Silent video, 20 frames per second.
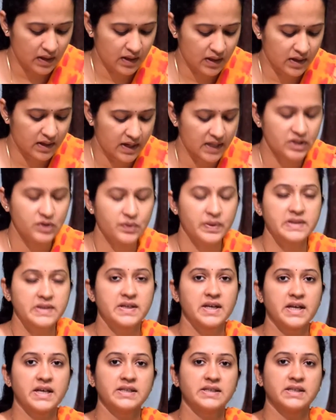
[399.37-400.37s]
Next we
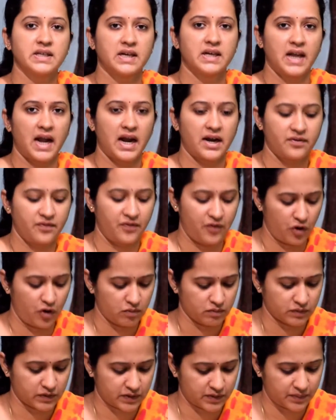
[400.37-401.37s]
see is
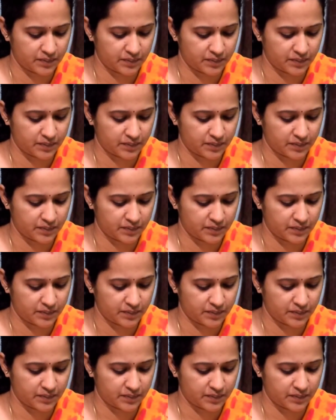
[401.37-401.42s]
landforms.